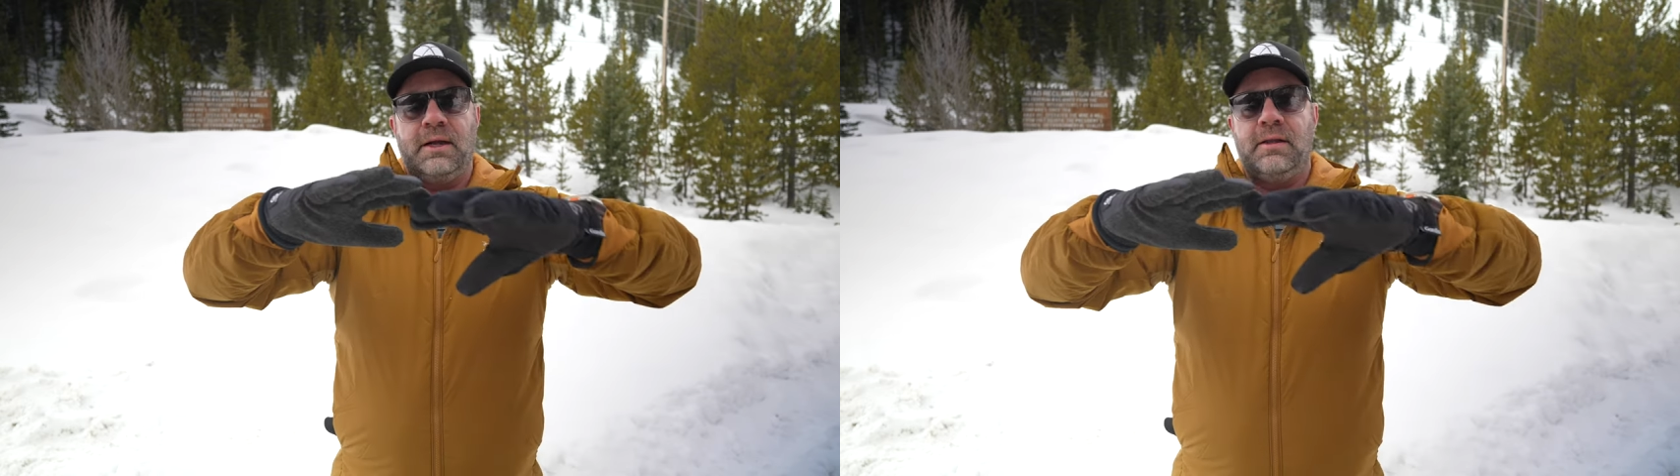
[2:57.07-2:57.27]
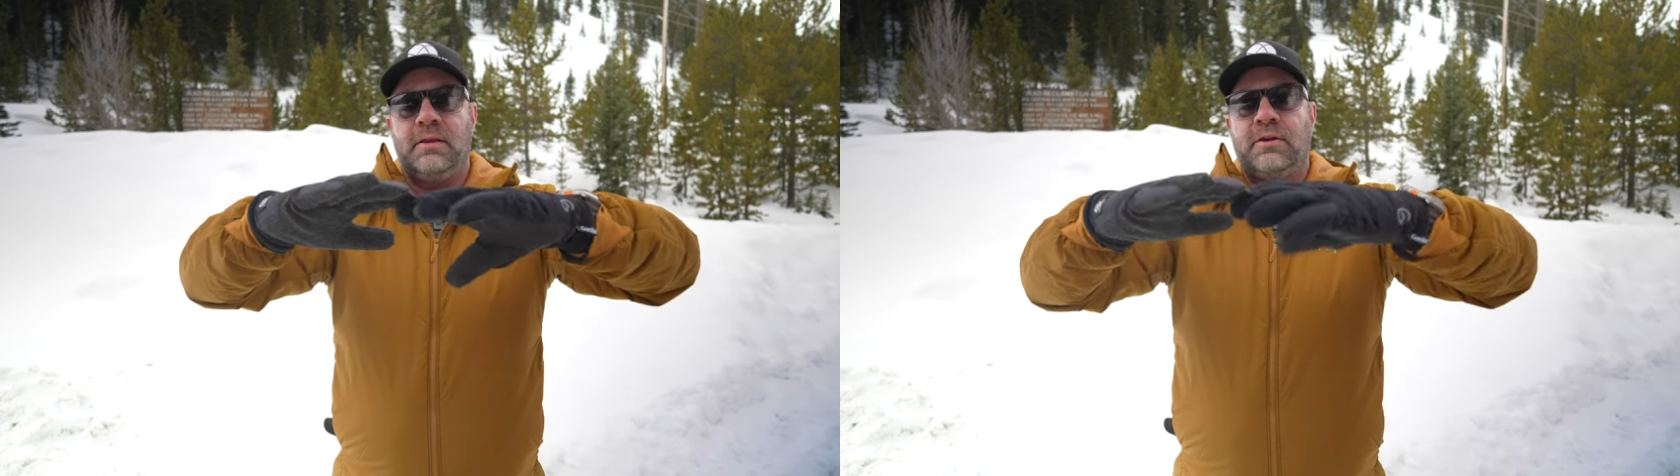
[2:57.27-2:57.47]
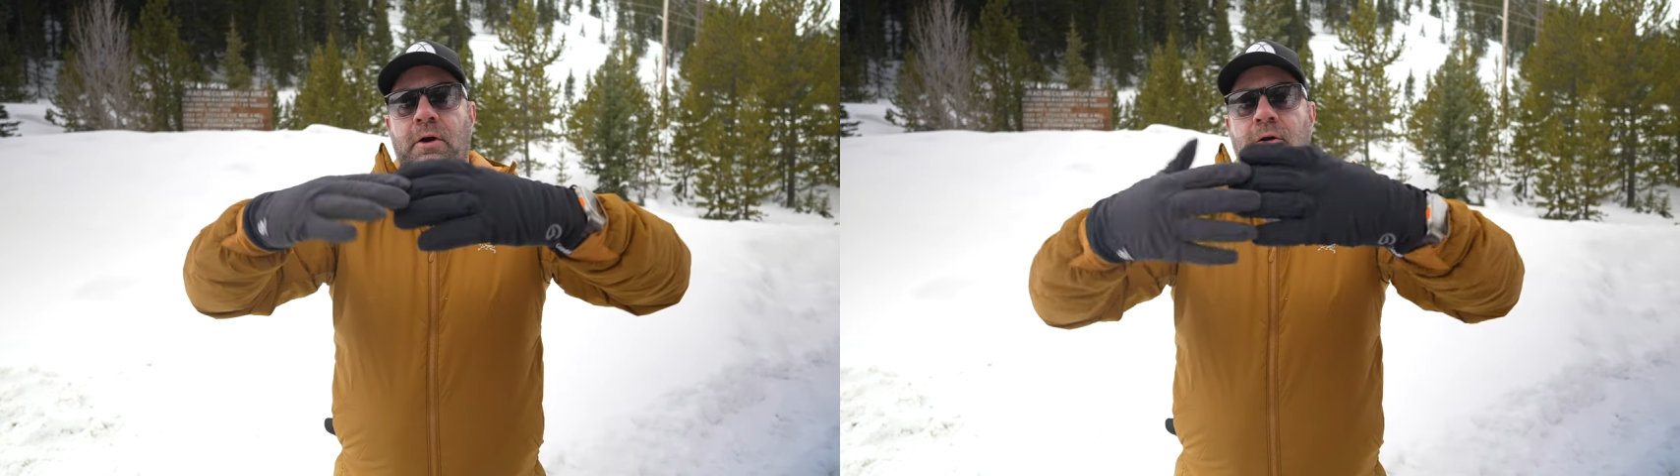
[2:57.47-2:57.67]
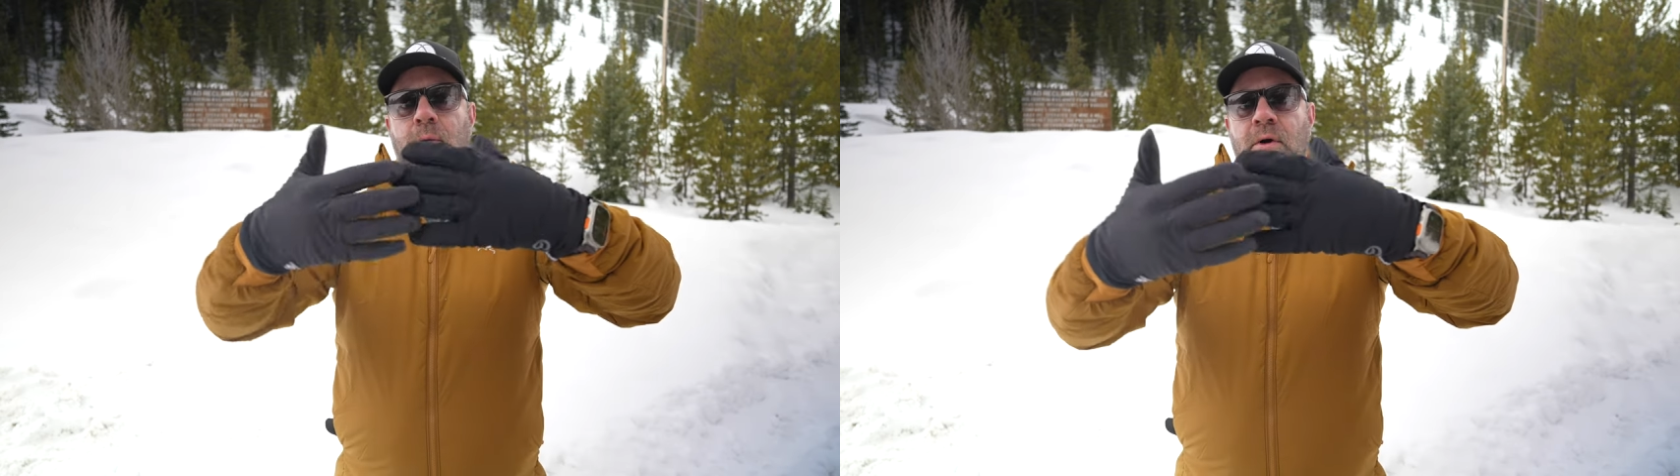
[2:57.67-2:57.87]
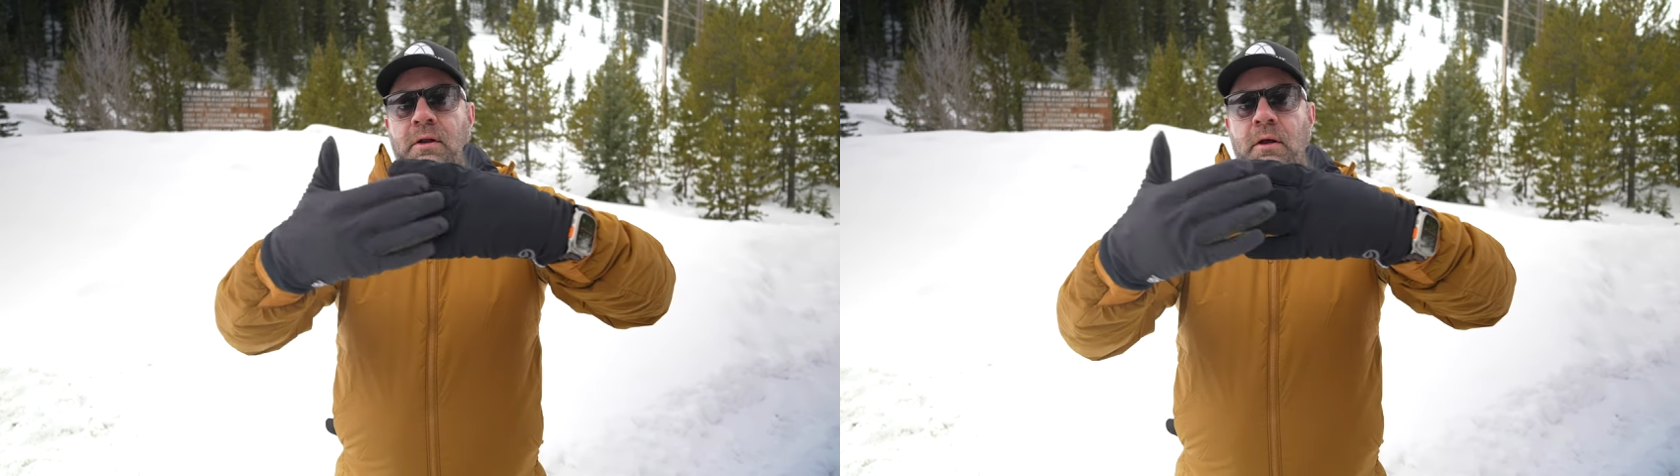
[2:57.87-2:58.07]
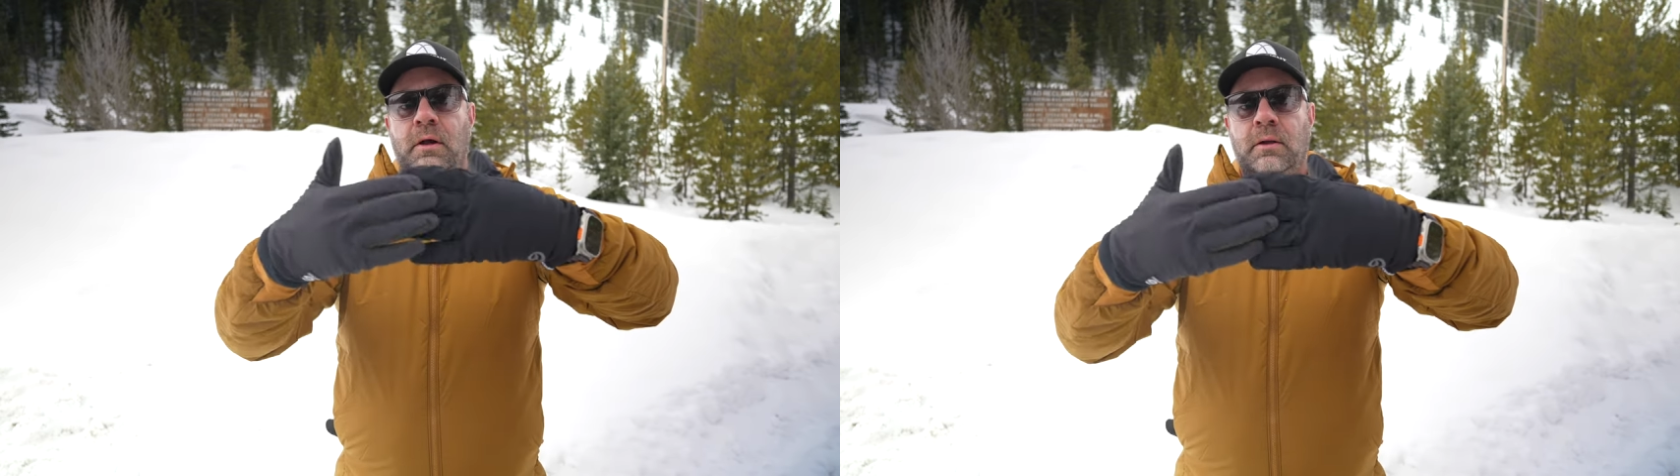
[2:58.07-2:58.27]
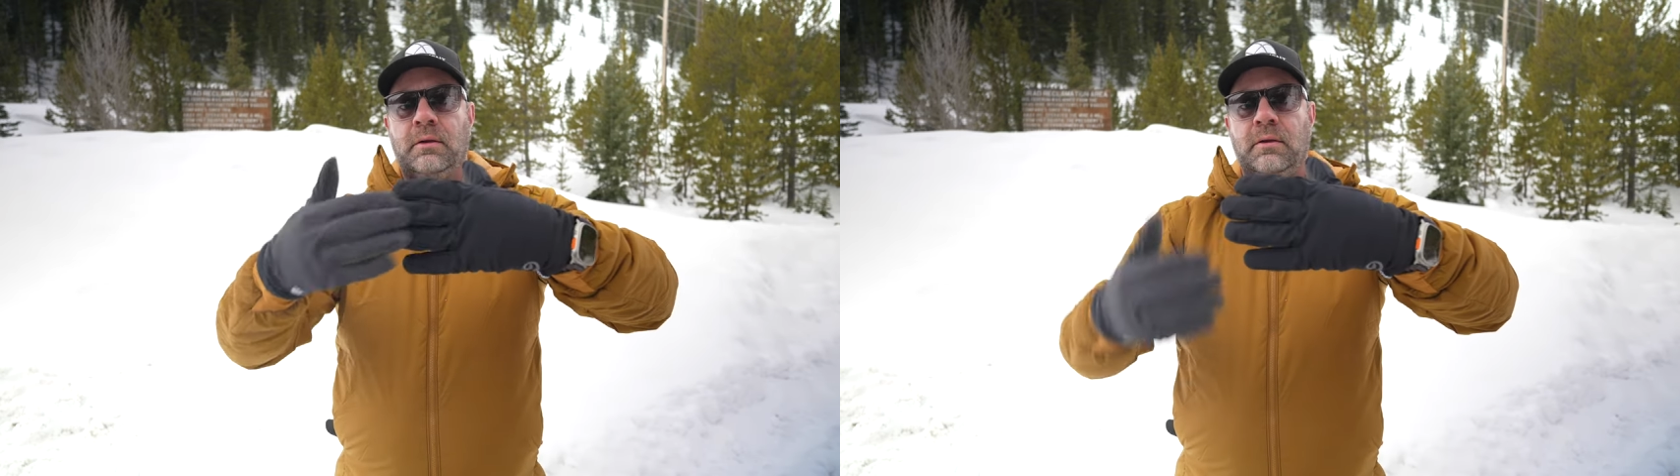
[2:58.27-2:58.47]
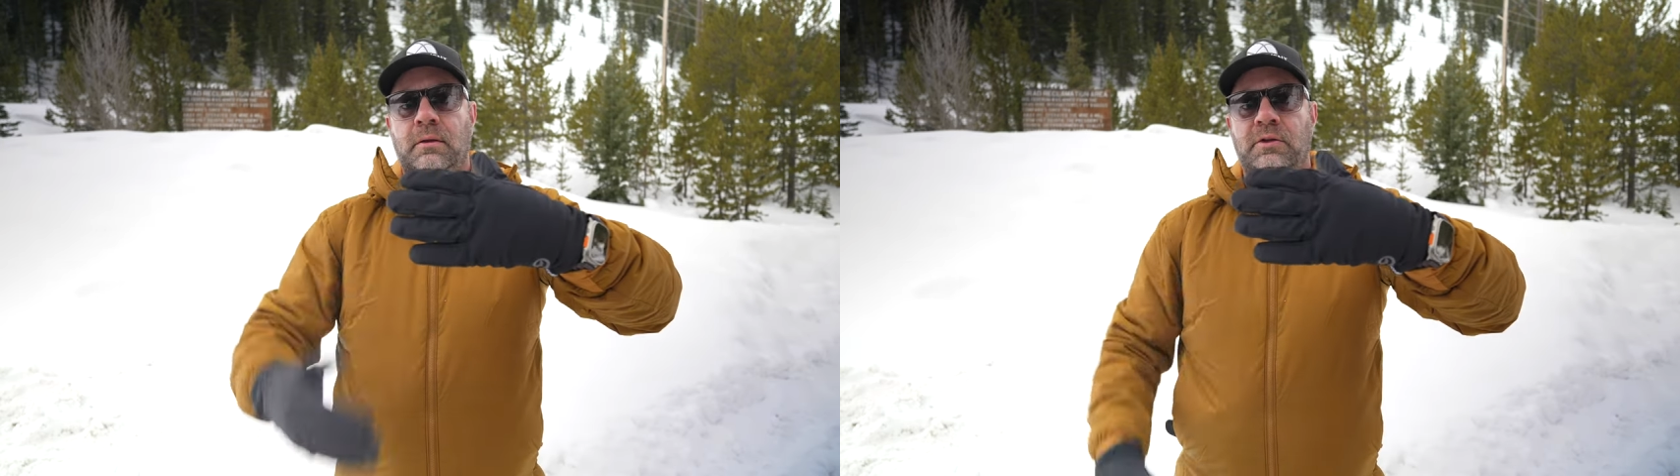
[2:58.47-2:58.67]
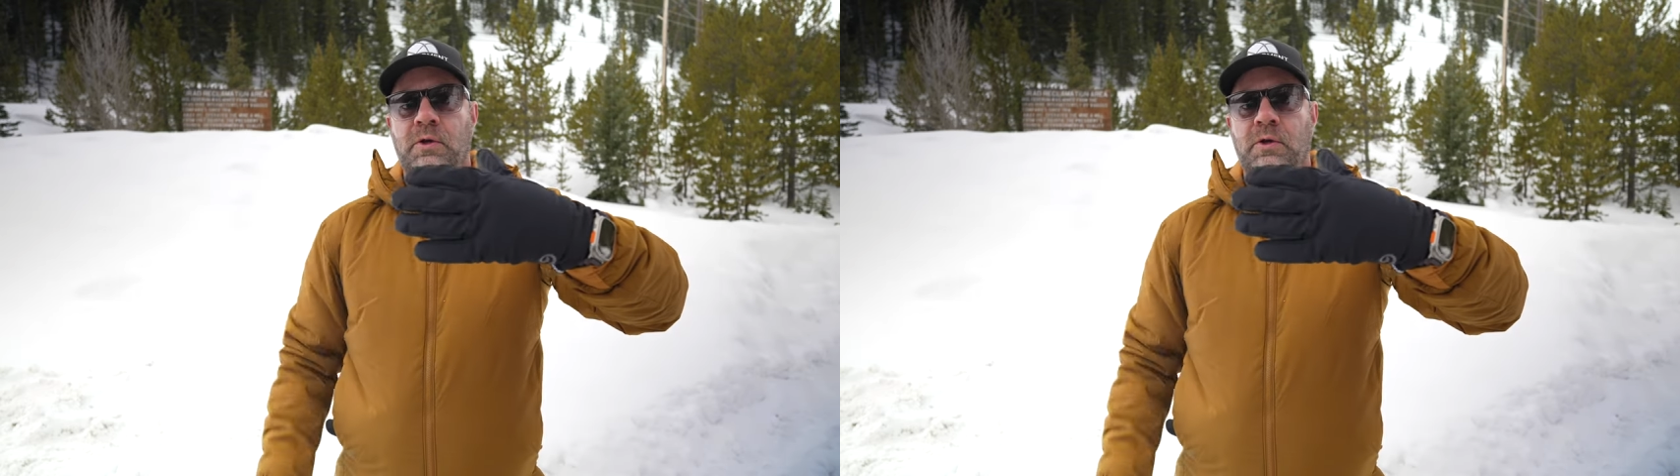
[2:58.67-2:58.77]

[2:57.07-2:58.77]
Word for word: and then the darker one on